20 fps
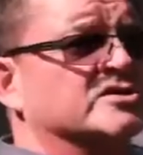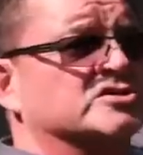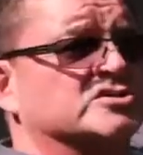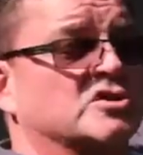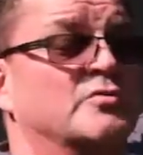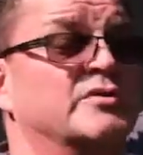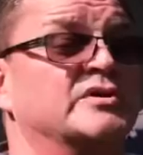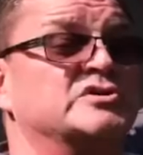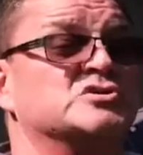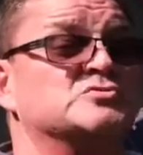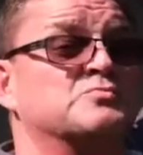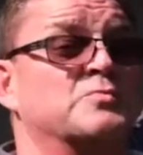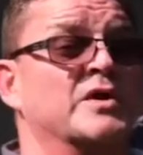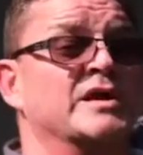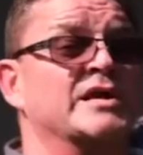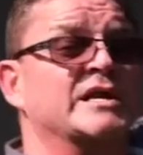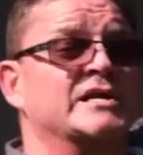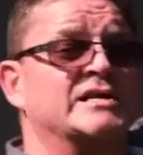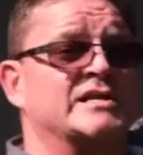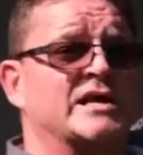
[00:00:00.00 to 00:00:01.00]
So we're just
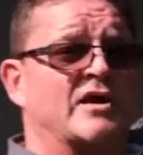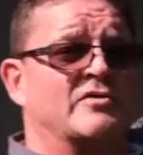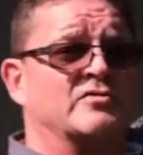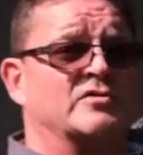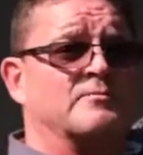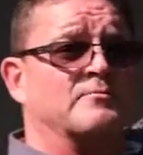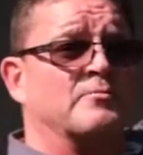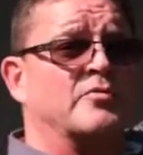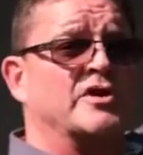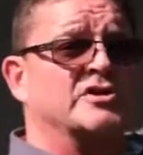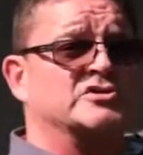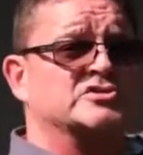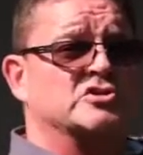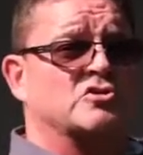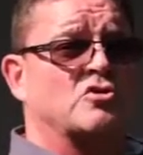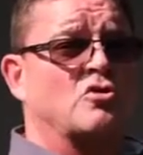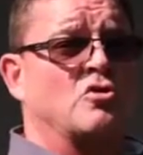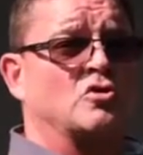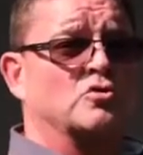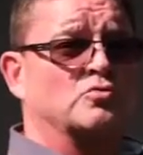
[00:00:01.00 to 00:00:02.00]
bringing down the
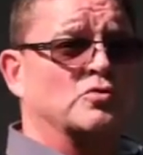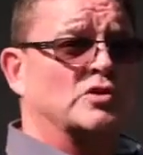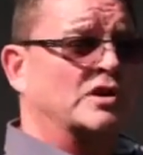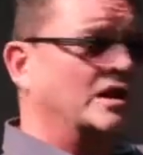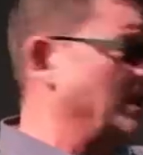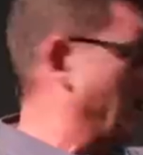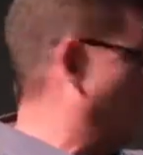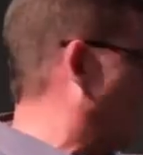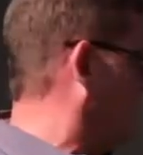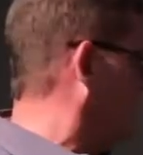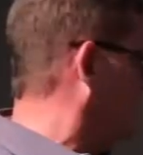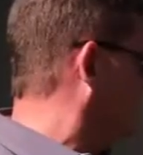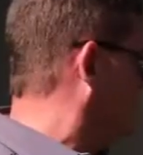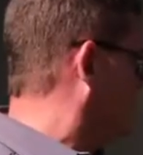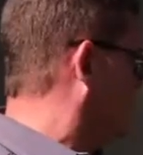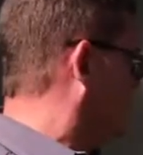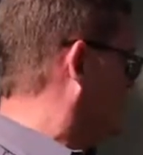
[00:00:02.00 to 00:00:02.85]
pressured cold water line.